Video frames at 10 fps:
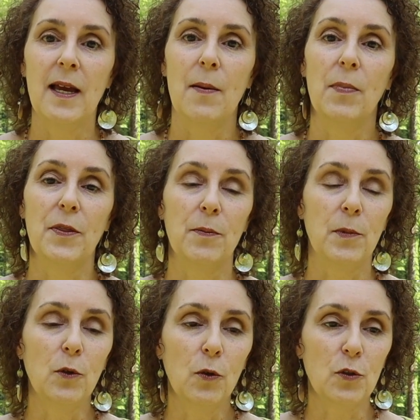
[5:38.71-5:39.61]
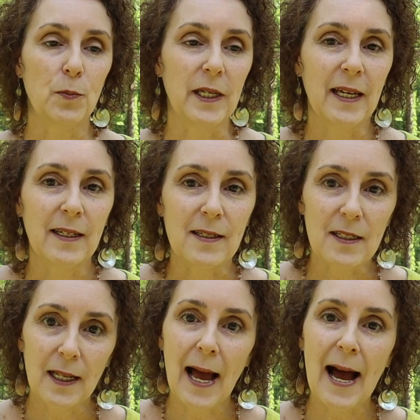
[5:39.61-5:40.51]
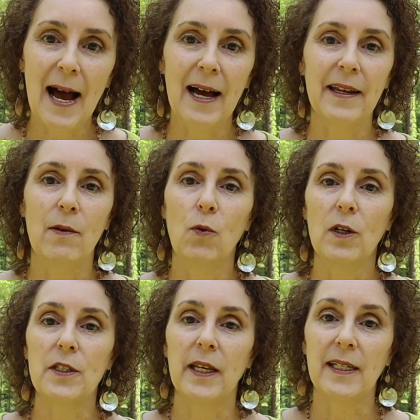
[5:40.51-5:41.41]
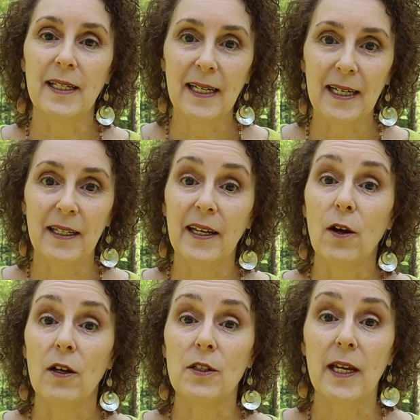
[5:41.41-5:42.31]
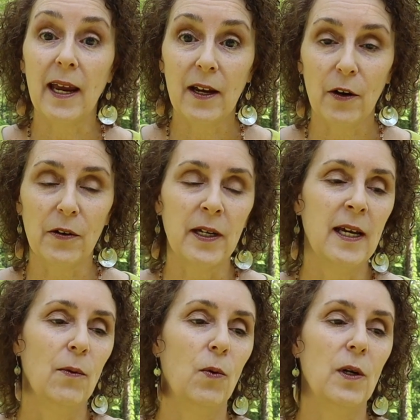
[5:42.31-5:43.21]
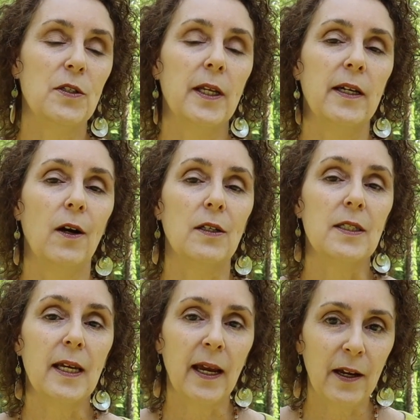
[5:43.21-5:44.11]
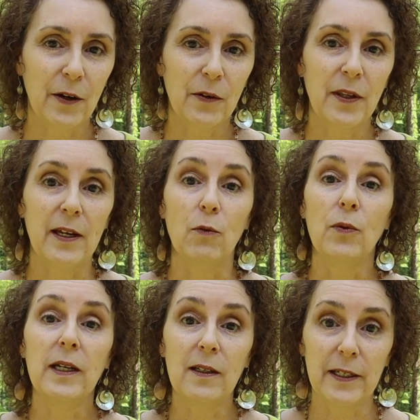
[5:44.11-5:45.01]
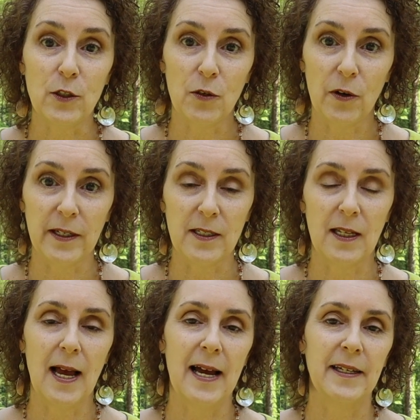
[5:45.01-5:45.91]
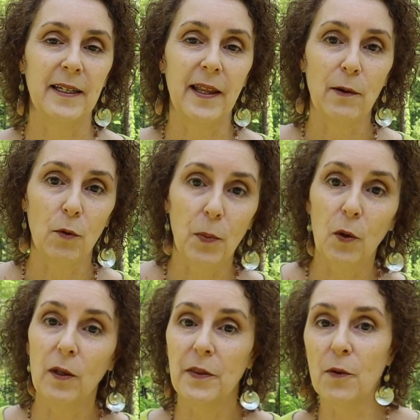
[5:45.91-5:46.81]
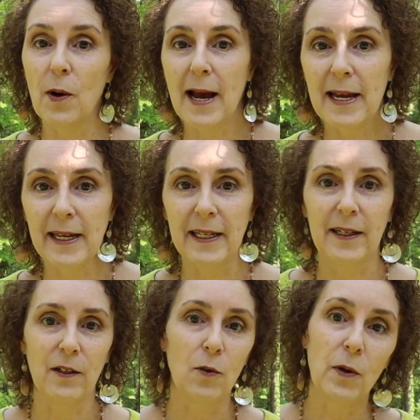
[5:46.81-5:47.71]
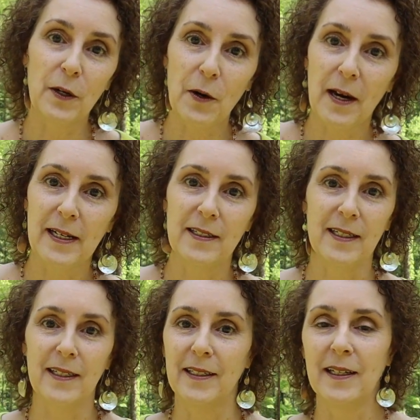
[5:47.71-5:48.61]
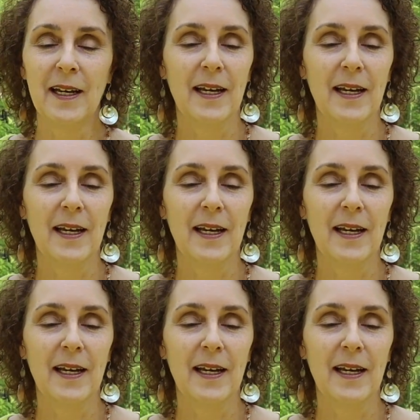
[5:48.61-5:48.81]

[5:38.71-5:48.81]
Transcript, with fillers: but the mules began to slide, and once they did, they got scared. Once they got scared, they really started sliding, and they were pulling the wagon and going crazy, and,